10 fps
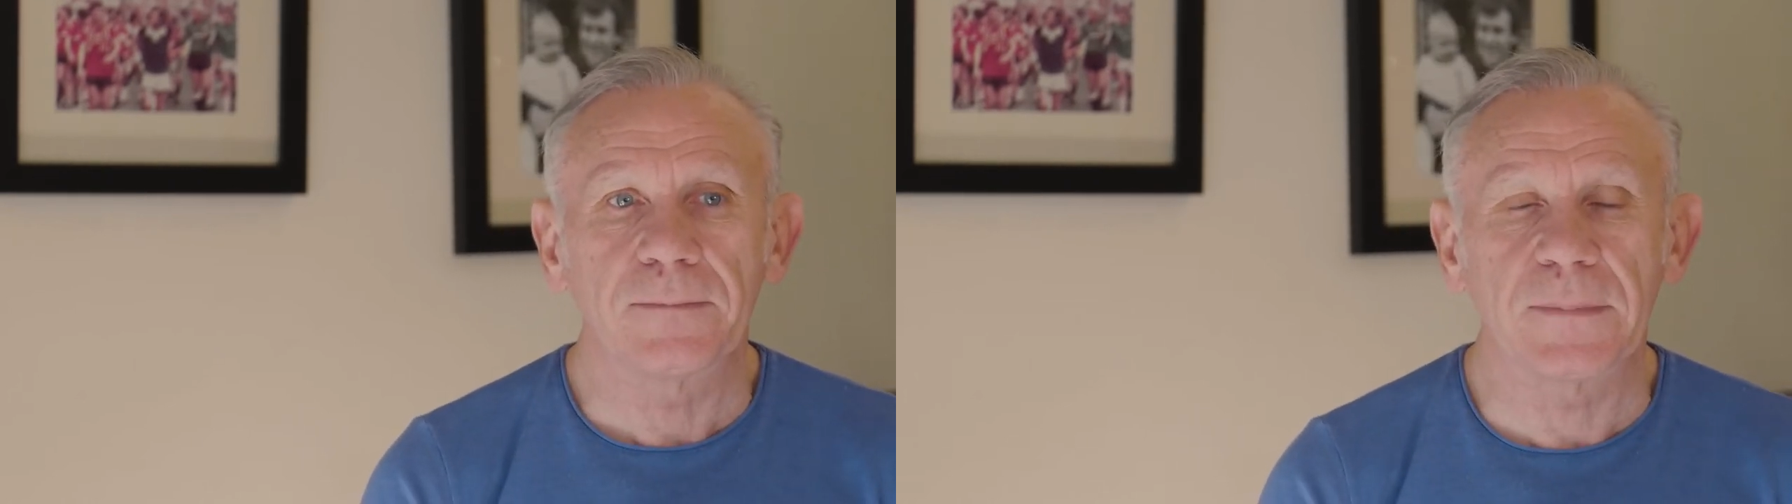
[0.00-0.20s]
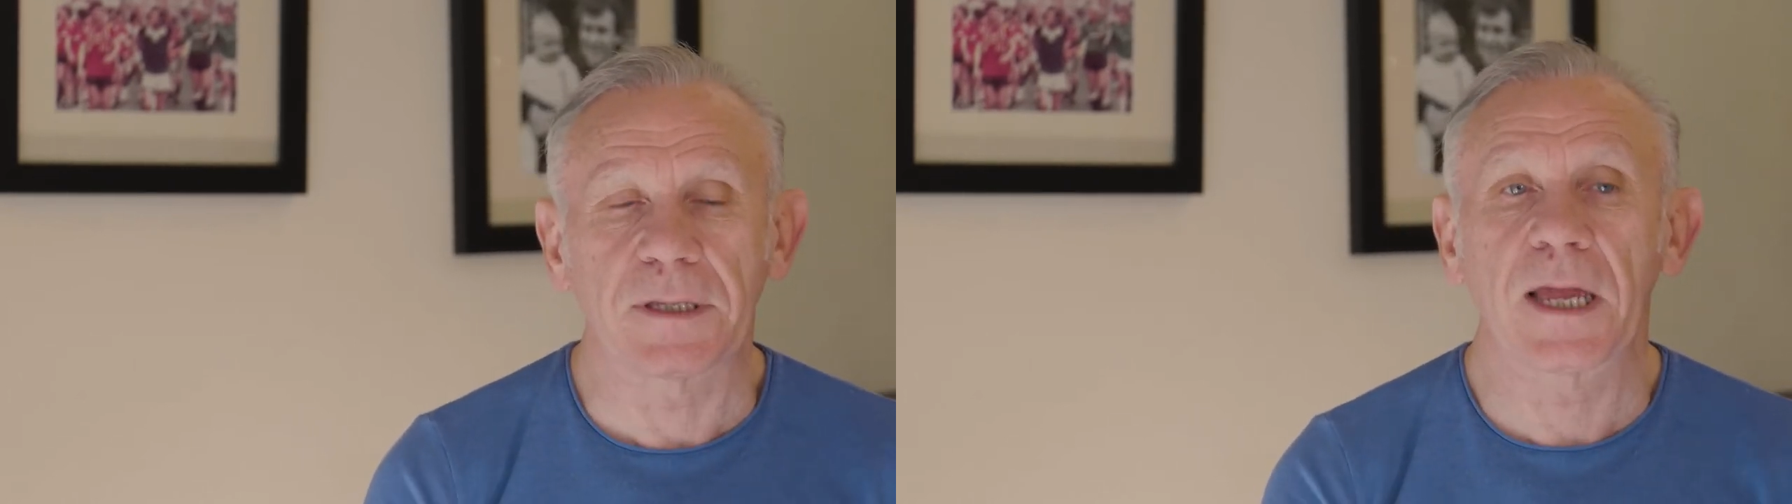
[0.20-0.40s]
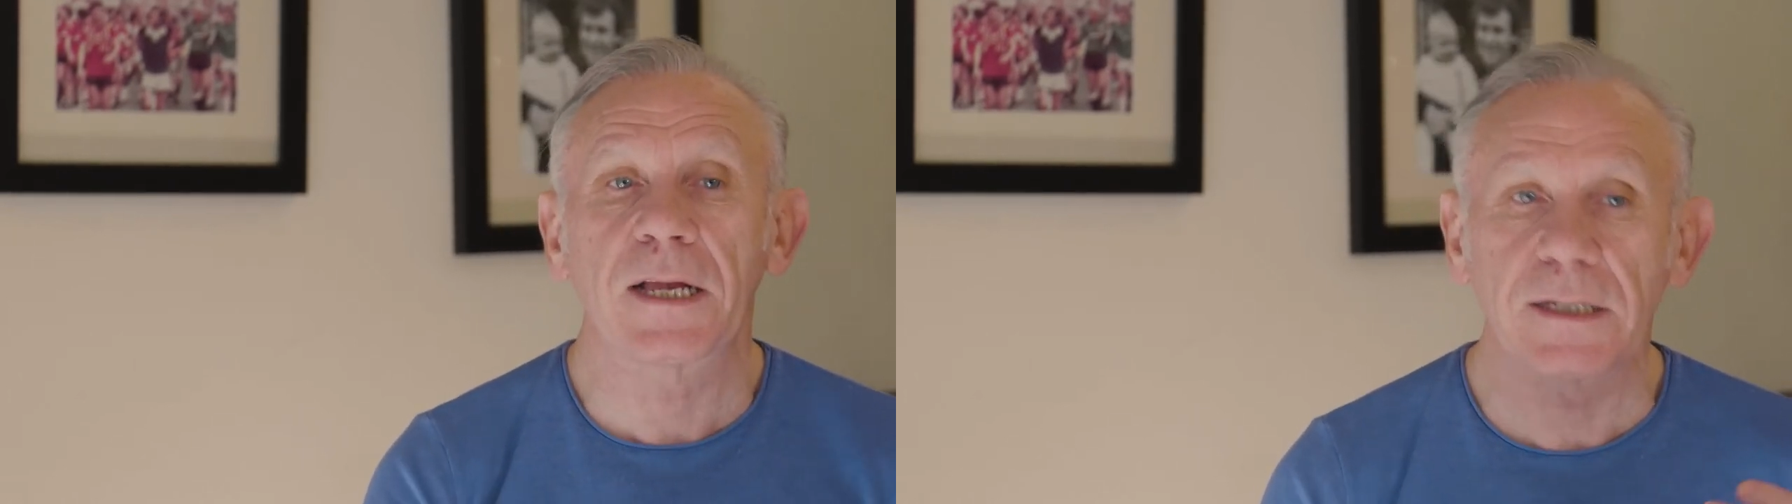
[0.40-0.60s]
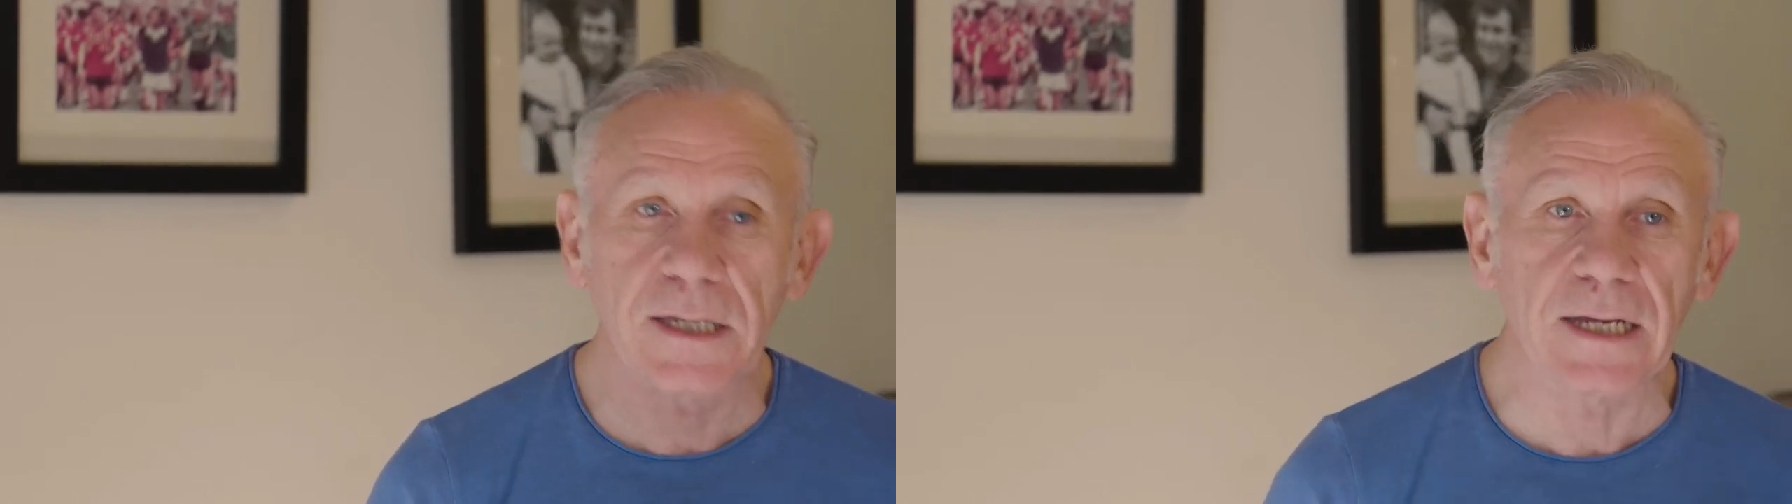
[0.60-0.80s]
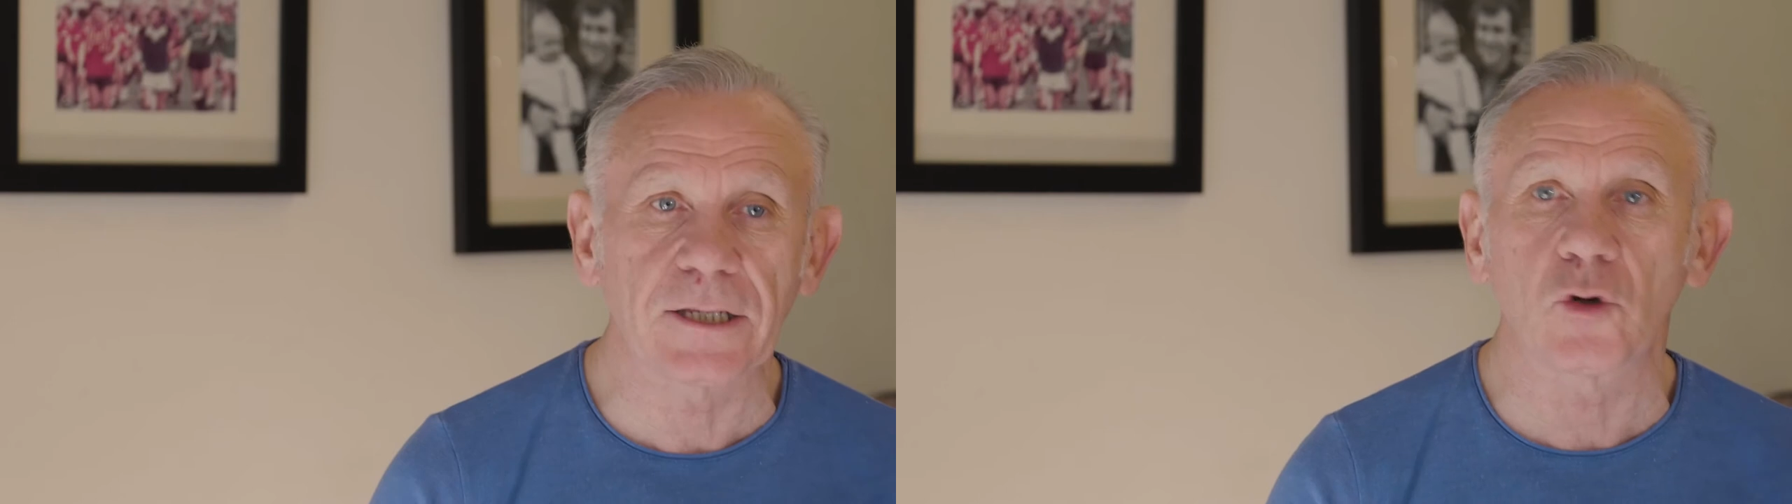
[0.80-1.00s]
the things
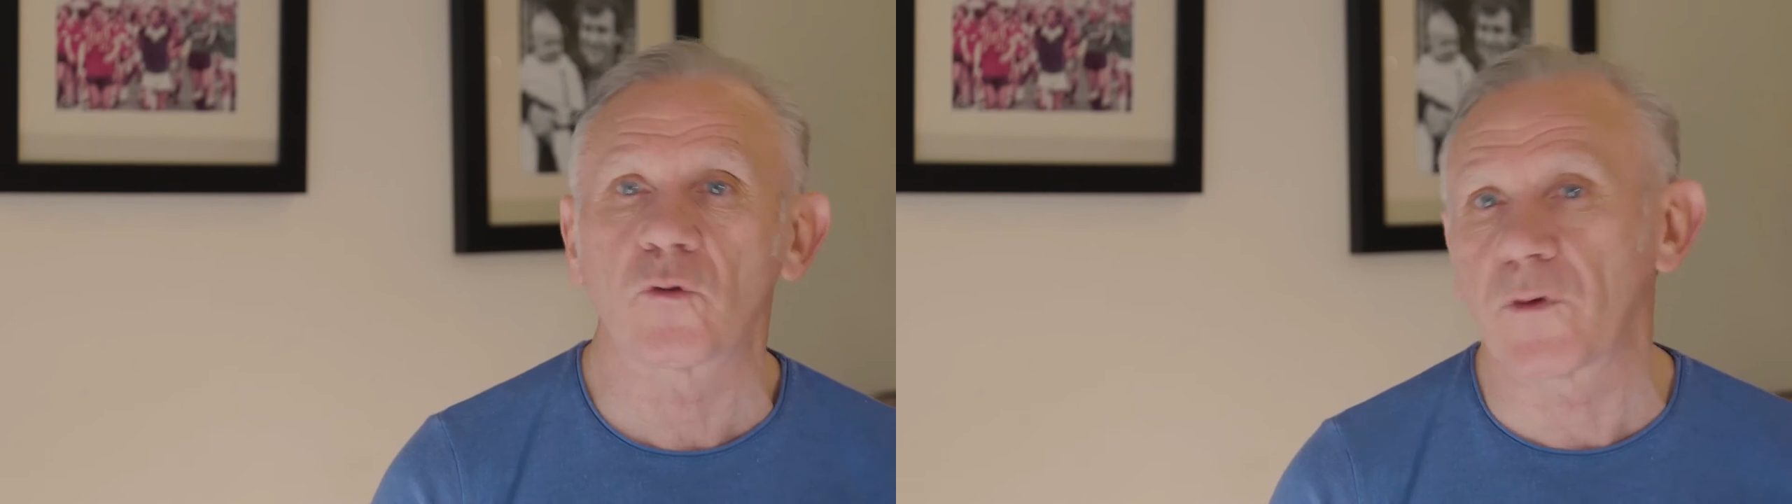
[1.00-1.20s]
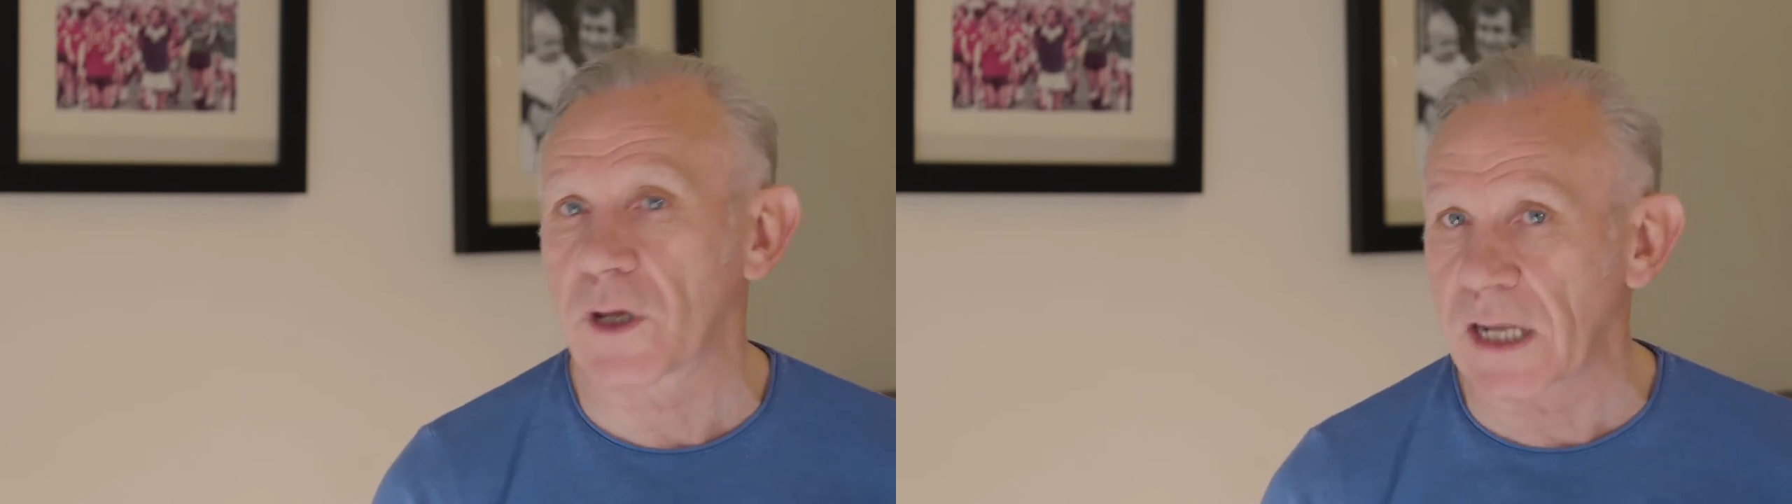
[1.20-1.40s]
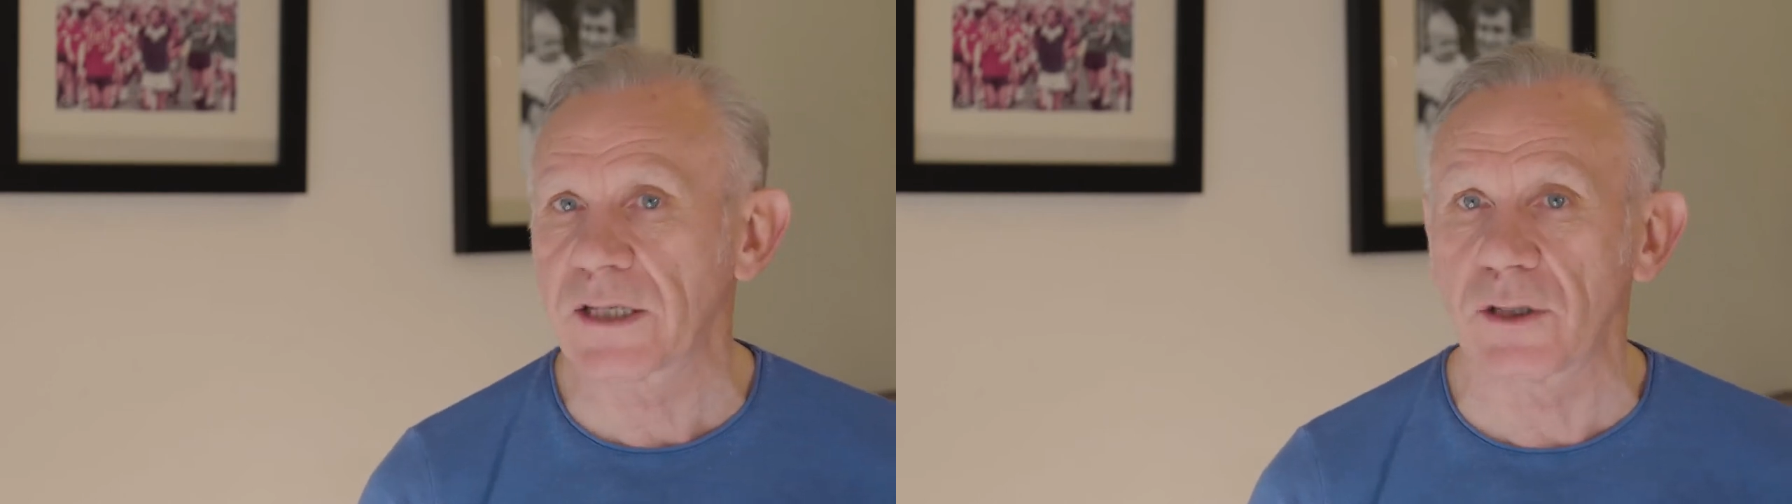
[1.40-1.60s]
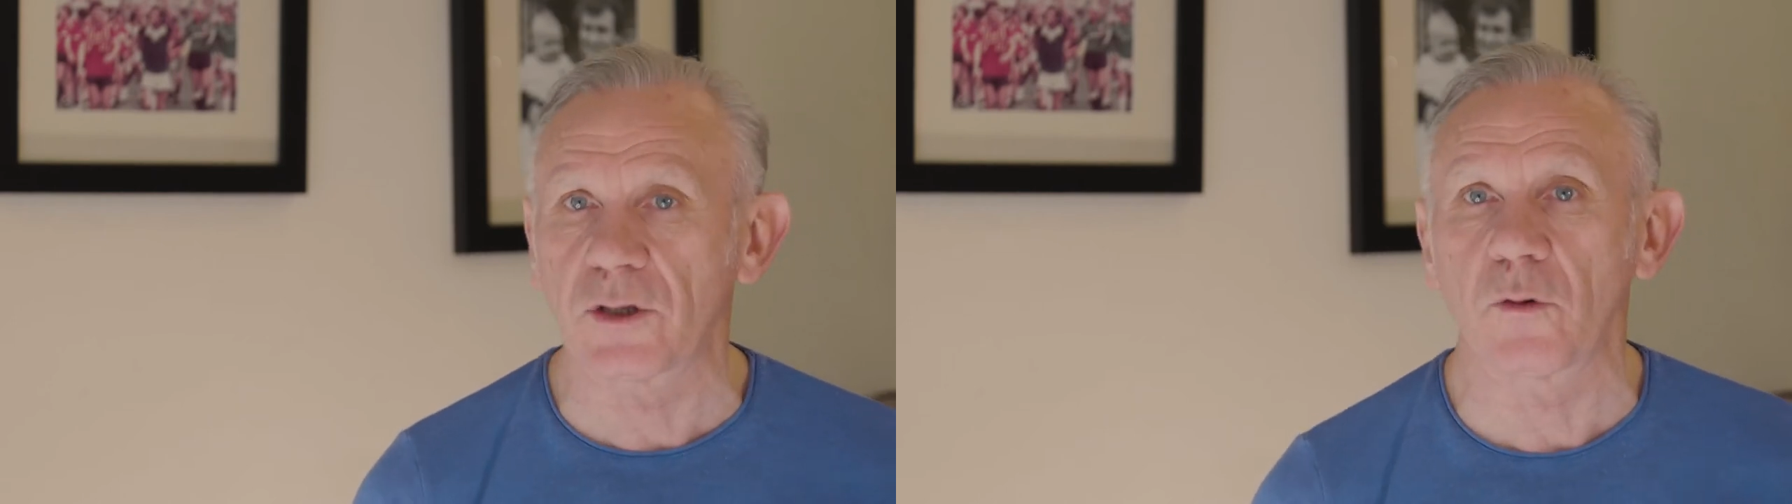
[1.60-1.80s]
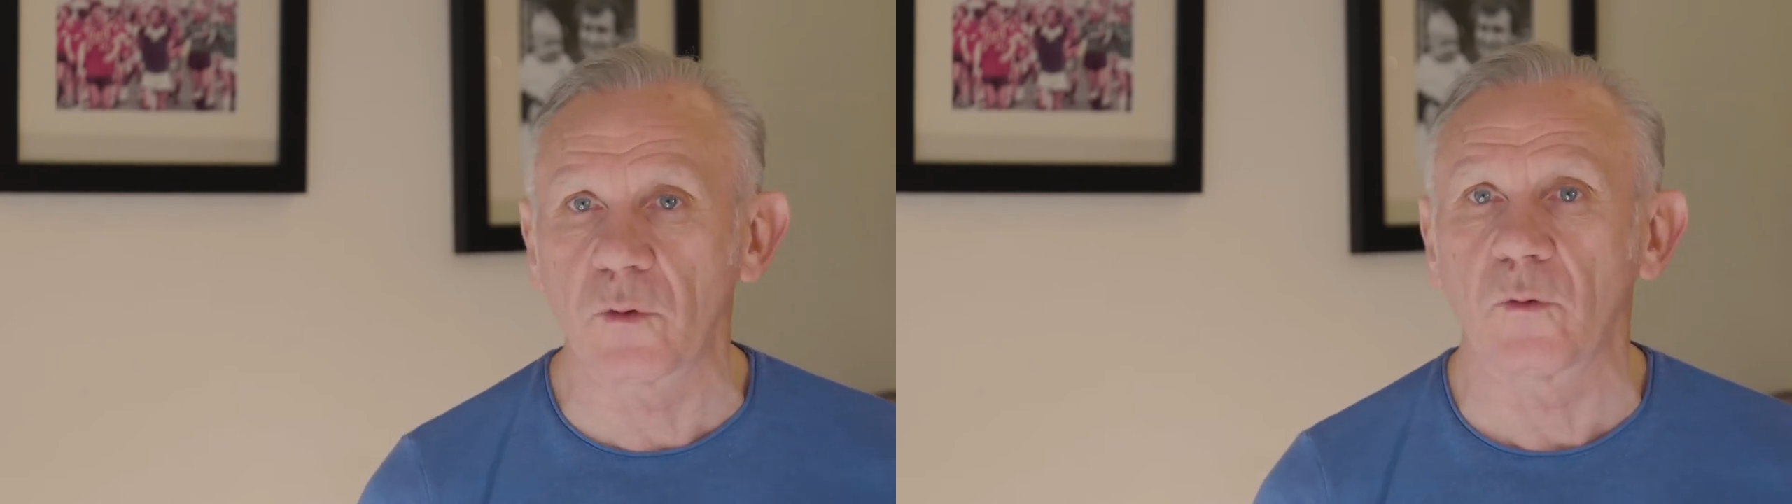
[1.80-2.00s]
I took for granted
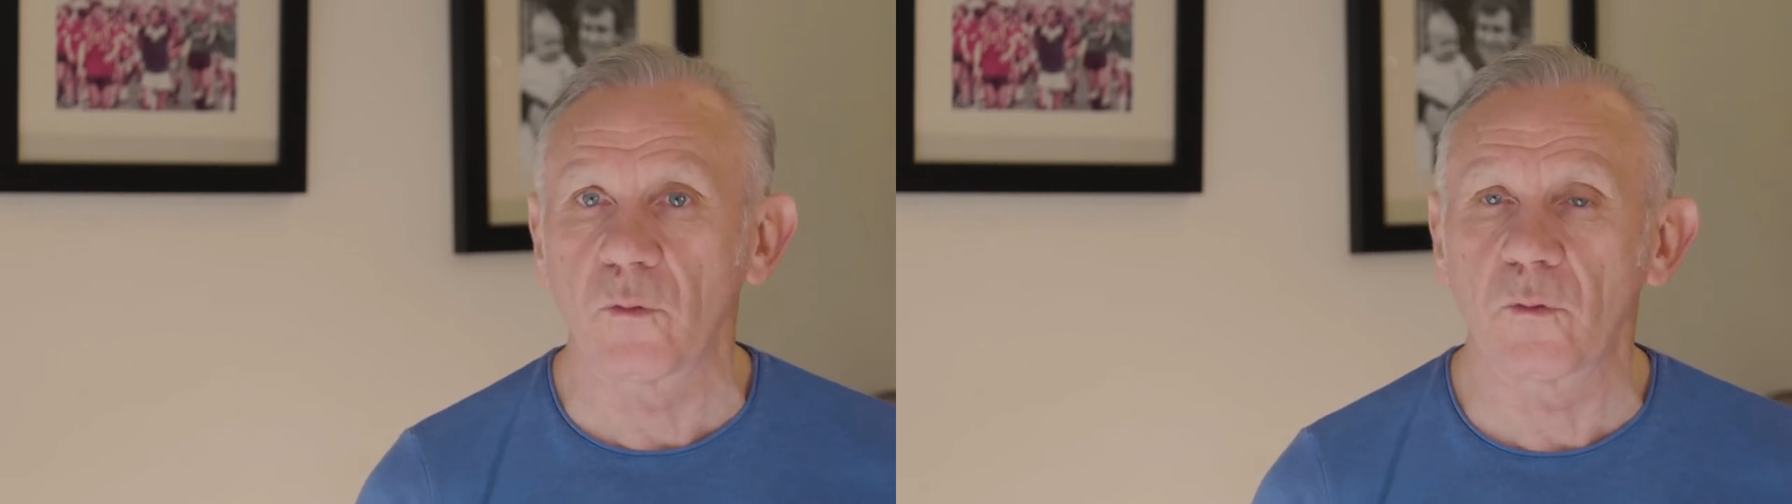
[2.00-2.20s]
doing